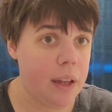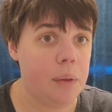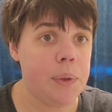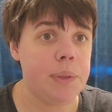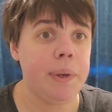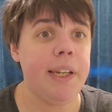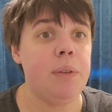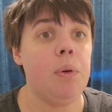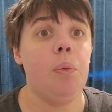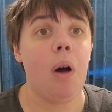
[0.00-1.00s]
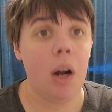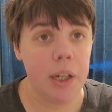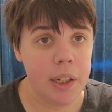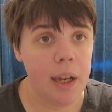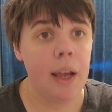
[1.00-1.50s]
And then once my sheets were
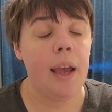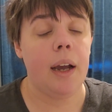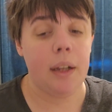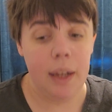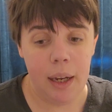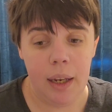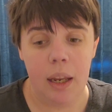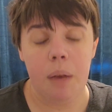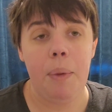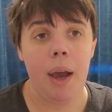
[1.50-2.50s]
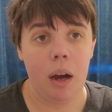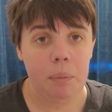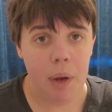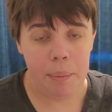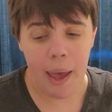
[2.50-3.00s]
washed and clean and back
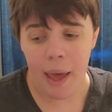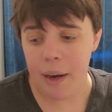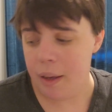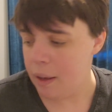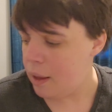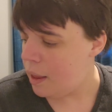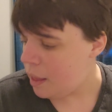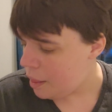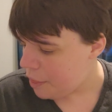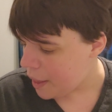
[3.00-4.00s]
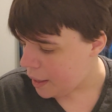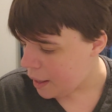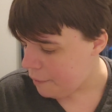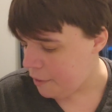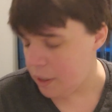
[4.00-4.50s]
on my bed, then
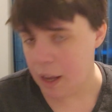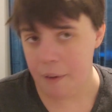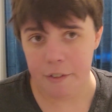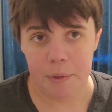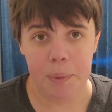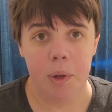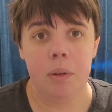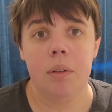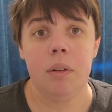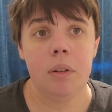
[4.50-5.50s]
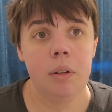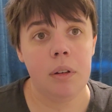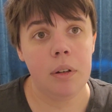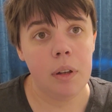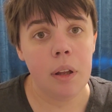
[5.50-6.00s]
I felt comfortable
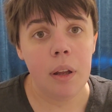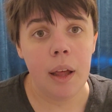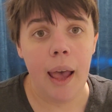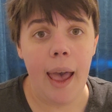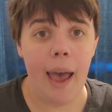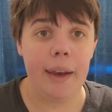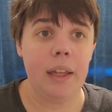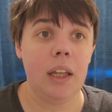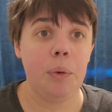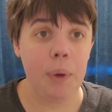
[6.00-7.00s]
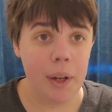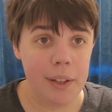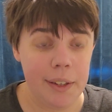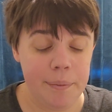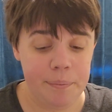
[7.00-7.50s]
adding the
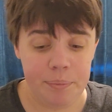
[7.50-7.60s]
quilt.